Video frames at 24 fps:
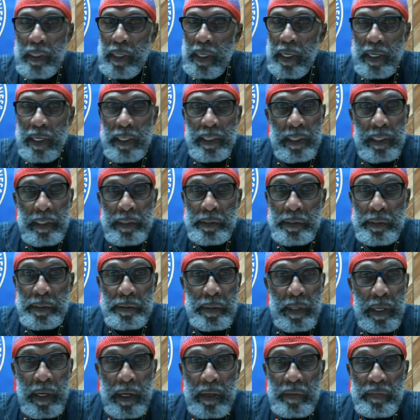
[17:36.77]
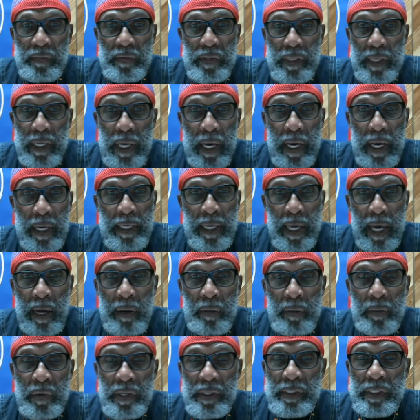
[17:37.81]
Ain't nothing too hard for Yah. Yah
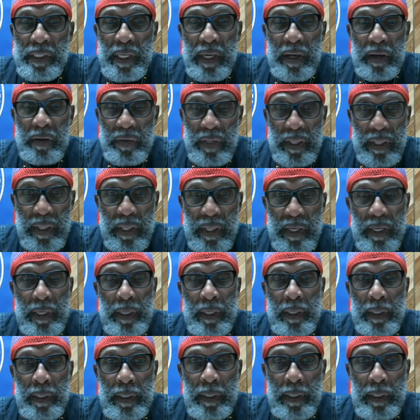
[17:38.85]
runs everything.